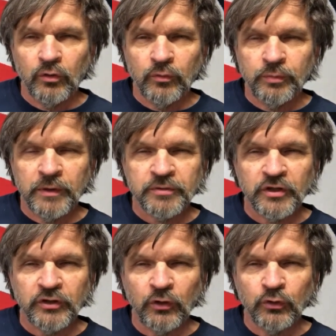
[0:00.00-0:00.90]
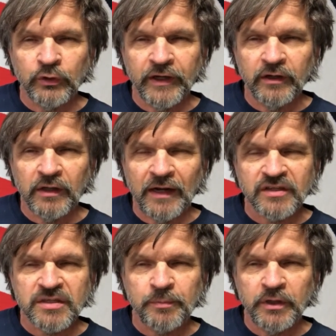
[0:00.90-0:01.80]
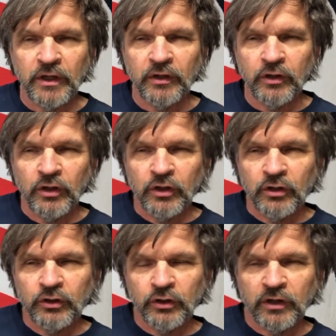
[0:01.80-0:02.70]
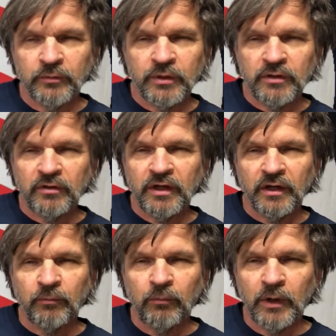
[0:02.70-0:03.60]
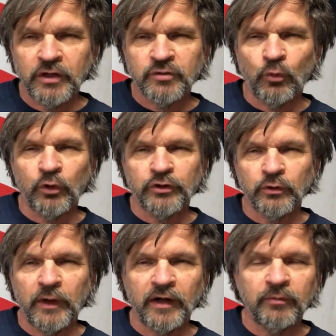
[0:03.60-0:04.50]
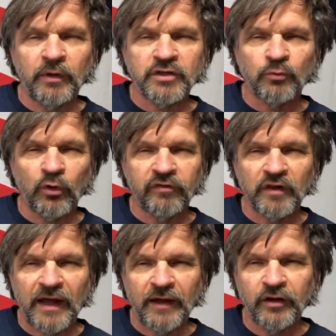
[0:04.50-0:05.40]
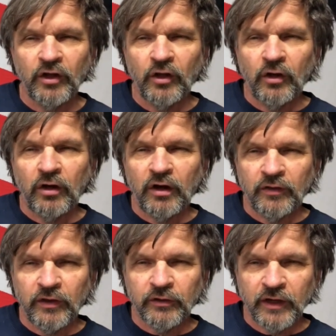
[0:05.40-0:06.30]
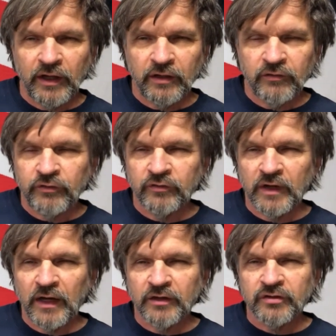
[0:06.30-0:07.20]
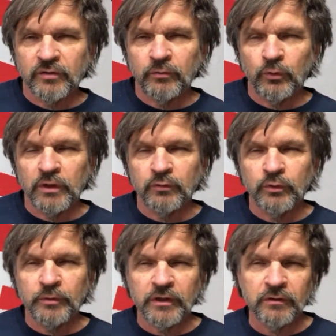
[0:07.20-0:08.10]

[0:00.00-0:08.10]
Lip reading: pips that don't create a lot of spin, you're going to be hitting much more direct, much more flat. On the other hand, if you've got some what would be